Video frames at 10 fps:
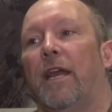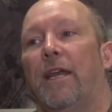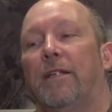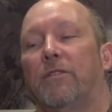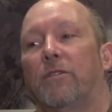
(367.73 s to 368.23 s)

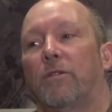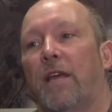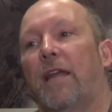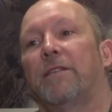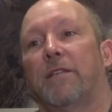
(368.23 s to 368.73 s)
And so
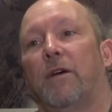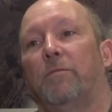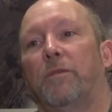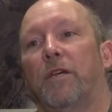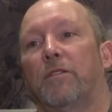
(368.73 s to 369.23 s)
that has
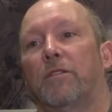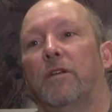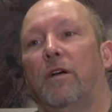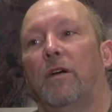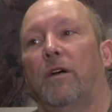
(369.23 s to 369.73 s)
helped us
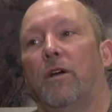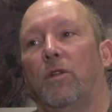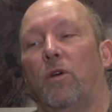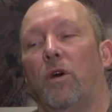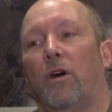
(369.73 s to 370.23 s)
uh,
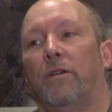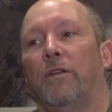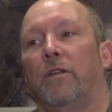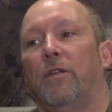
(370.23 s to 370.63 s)
along